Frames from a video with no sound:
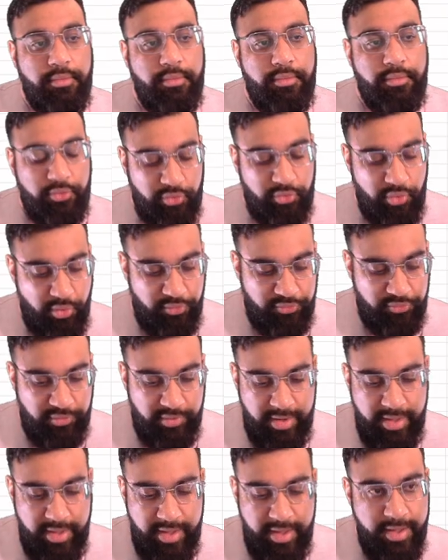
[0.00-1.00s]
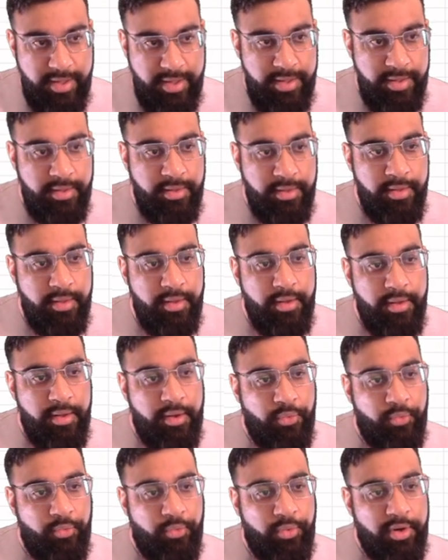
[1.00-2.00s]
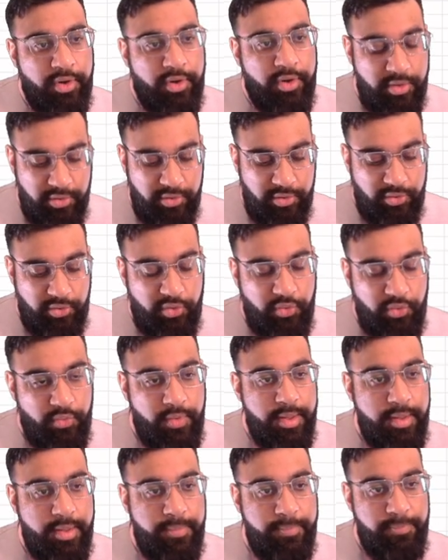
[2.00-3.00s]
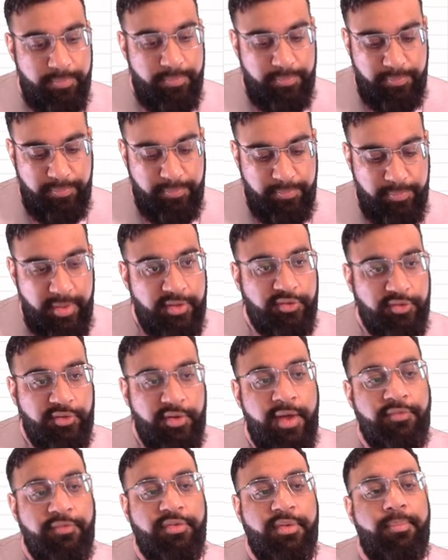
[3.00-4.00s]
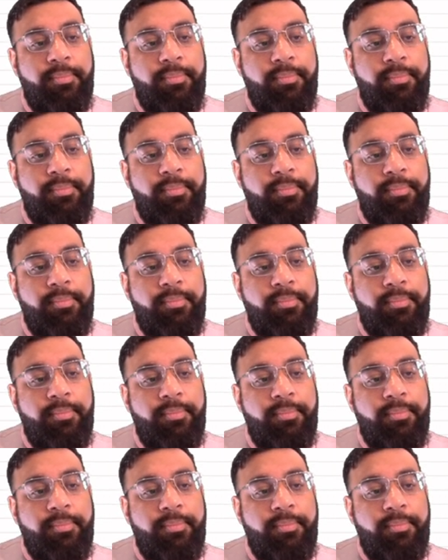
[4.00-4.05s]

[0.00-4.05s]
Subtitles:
So for A, we're going to do it based off the